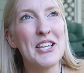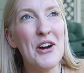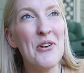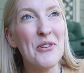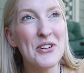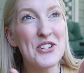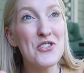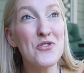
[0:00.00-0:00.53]

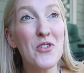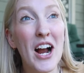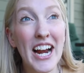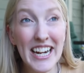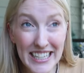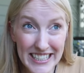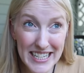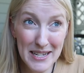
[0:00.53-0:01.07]
so we're
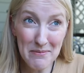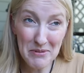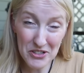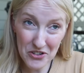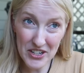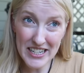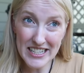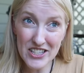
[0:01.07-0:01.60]
trying to keep
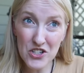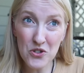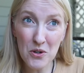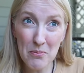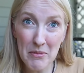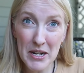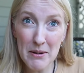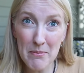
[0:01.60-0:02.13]
screens to
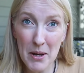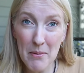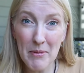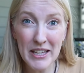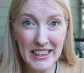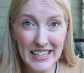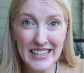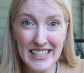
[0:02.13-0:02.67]
a minimum.
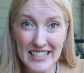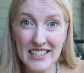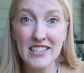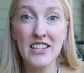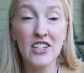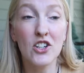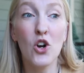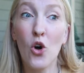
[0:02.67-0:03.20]
I think that's
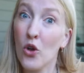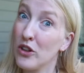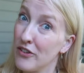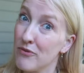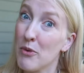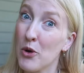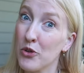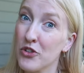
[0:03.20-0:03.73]
the goal
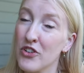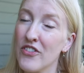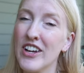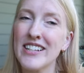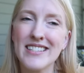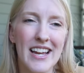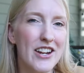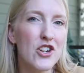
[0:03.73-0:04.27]
of most of
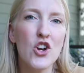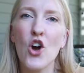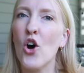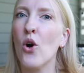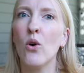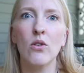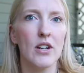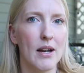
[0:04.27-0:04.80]
us. I
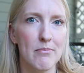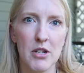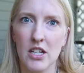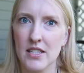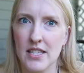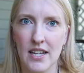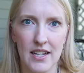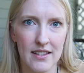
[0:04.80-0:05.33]
know I'm
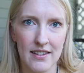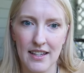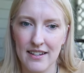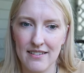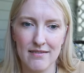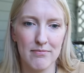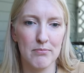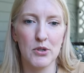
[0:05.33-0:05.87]
not saying
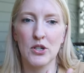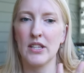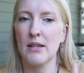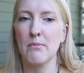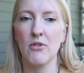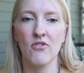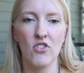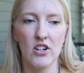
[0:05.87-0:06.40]
that putting
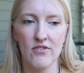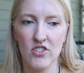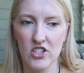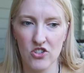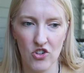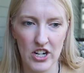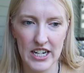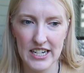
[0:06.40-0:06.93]
them in front of a
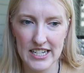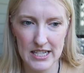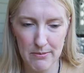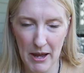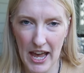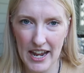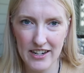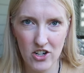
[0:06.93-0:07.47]
screen is
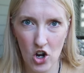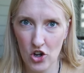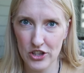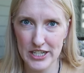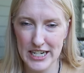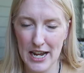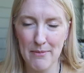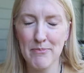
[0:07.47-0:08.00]
bad all
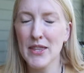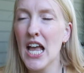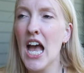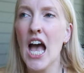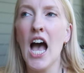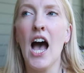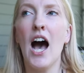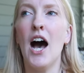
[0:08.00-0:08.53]
the time.
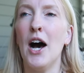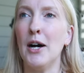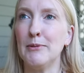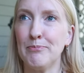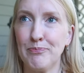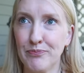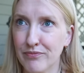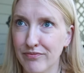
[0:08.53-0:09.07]

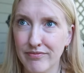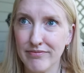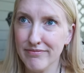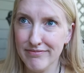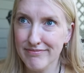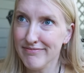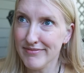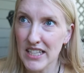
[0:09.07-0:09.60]
Um,
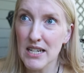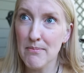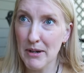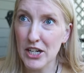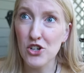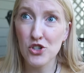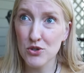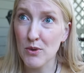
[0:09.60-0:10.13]

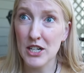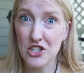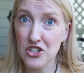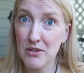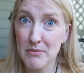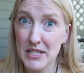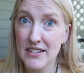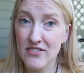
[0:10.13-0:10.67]
my girls
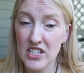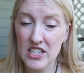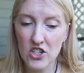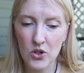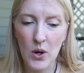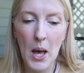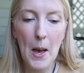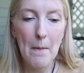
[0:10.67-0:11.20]
watch some TV
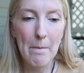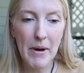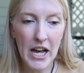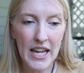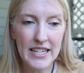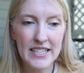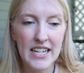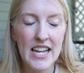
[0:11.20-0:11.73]
too,
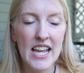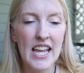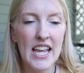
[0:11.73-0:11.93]
but